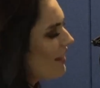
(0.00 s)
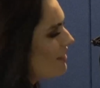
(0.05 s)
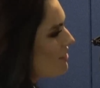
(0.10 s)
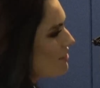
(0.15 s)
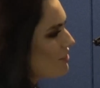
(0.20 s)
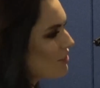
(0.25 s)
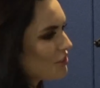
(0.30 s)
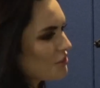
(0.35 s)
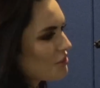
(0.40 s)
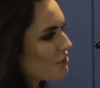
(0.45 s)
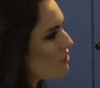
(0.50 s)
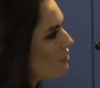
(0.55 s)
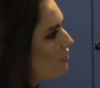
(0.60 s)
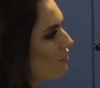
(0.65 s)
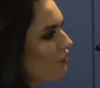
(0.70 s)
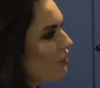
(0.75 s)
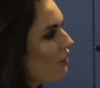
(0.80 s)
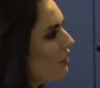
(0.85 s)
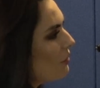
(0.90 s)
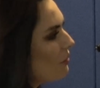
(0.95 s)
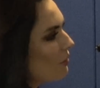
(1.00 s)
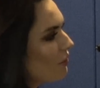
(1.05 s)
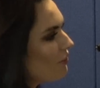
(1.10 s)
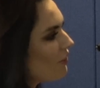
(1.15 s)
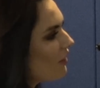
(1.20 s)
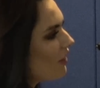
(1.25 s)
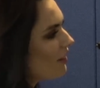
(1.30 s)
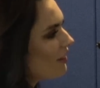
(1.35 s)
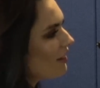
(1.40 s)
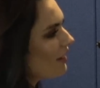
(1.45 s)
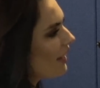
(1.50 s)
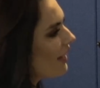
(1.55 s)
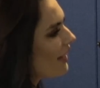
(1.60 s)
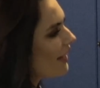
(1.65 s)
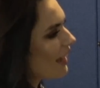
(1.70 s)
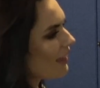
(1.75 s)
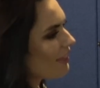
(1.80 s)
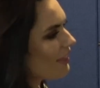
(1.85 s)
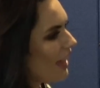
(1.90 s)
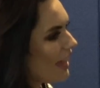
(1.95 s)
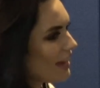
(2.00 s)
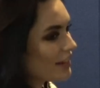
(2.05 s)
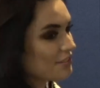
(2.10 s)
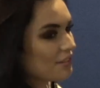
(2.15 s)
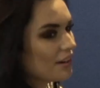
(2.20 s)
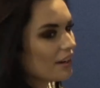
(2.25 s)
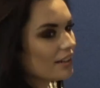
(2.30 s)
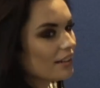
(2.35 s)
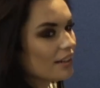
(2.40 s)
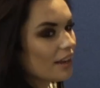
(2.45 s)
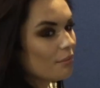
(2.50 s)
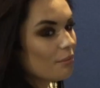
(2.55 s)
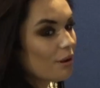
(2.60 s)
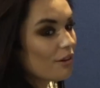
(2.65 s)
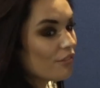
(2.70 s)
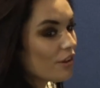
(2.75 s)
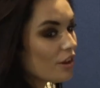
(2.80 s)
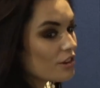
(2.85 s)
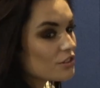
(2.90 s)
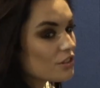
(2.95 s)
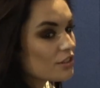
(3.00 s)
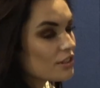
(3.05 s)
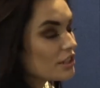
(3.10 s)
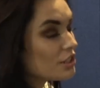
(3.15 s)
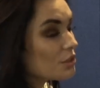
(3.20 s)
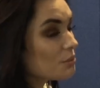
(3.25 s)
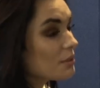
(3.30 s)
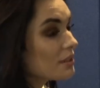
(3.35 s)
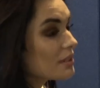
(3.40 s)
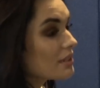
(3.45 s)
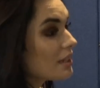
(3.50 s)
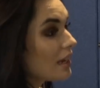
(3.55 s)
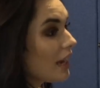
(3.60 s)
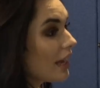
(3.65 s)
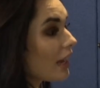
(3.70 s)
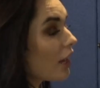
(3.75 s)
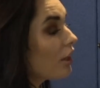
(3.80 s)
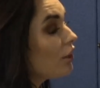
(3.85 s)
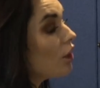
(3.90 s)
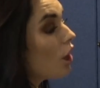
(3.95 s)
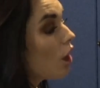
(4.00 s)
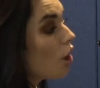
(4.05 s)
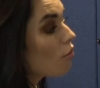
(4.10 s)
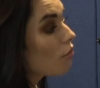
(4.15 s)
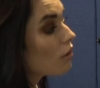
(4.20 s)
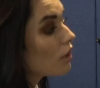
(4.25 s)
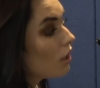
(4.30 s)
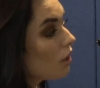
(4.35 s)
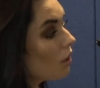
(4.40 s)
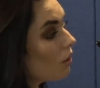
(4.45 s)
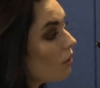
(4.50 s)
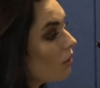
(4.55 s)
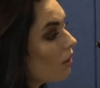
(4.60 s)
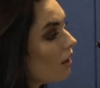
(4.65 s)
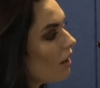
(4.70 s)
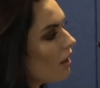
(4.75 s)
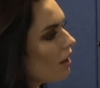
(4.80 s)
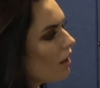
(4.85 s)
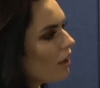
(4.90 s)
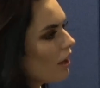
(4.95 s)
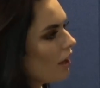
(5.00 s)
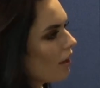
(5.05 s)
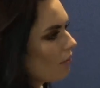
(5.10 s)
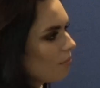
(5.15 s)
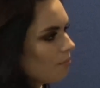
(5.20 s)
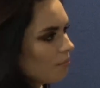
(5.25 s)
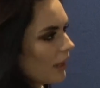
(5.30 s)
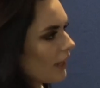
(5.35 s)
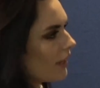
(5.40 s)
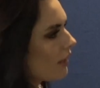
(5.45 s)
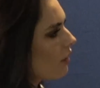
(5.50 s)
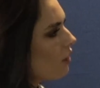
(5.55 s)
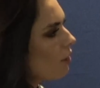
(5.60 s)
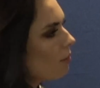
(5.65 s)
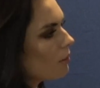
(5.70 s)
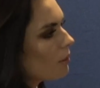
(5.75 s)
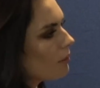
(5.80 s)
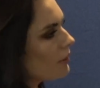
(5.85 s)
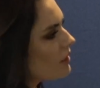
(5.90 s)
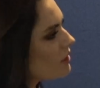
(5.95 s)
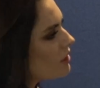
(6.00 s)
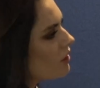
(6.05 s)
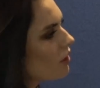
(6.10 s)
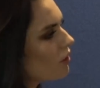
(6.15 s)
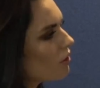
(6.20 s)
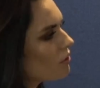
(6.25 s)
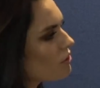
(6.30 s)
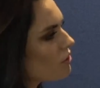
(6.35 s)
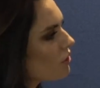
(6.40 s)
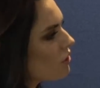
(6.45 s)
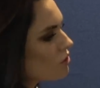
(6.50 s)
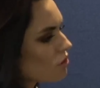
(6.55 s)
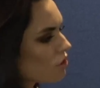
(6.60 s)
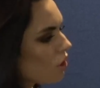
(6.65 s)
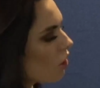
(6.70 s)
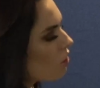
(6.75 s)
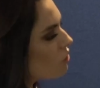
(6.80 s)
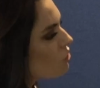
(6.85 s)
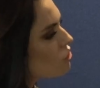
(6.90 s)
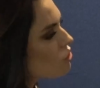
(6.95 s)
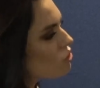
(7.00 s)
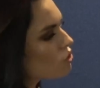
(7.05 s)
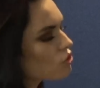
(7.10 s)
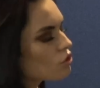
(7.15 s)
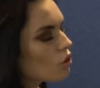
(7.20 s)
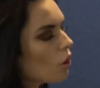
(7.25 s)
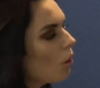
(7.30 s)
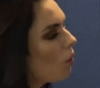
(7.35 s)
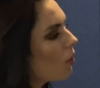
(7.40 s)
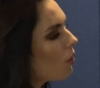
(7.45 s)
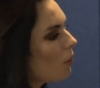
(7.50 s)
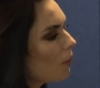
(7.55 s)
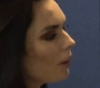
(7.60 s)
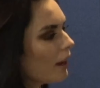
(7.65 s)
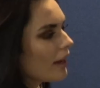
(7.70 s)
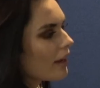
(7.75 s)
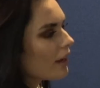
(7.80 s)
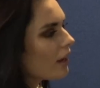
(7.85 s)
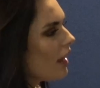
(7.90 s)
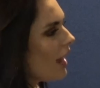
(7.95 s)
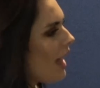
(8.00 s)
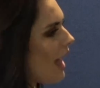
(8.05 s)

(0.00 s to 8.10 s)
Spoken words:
It's just flew over. The X Factor, my first audition was like a year ago, like a couple of weeks ago. So it's gone so quick,